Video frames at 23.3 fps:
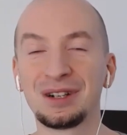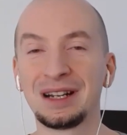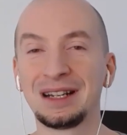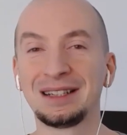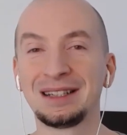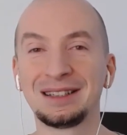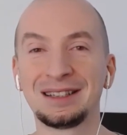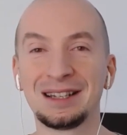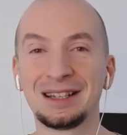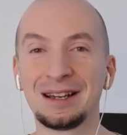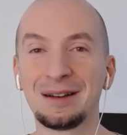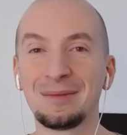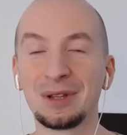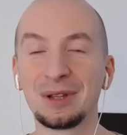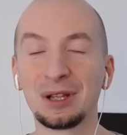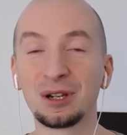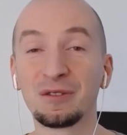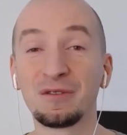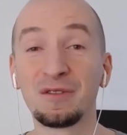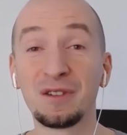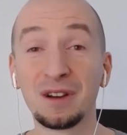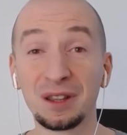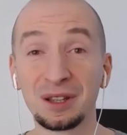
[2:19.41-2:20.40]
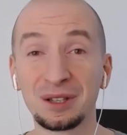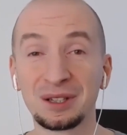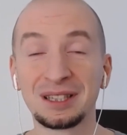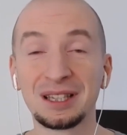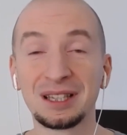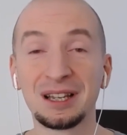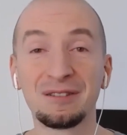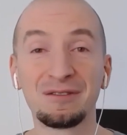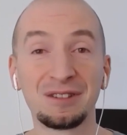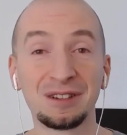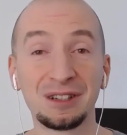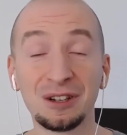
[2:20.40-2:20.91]
and um, a lot of other
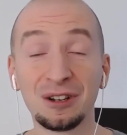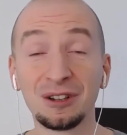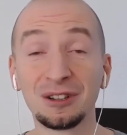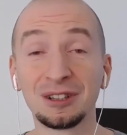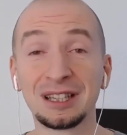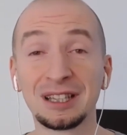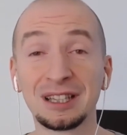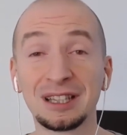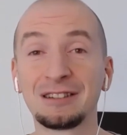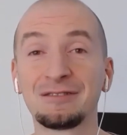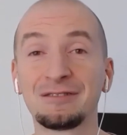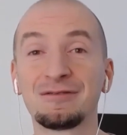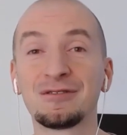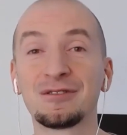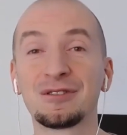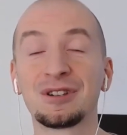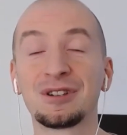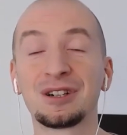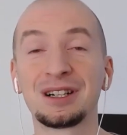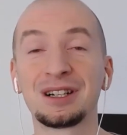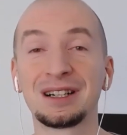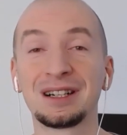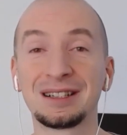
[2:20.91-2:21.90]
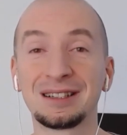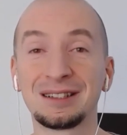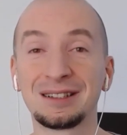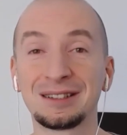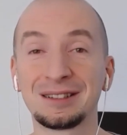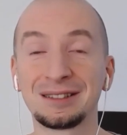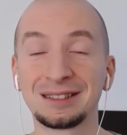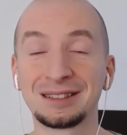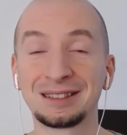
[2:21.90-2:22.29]
stuff, and all that for uh,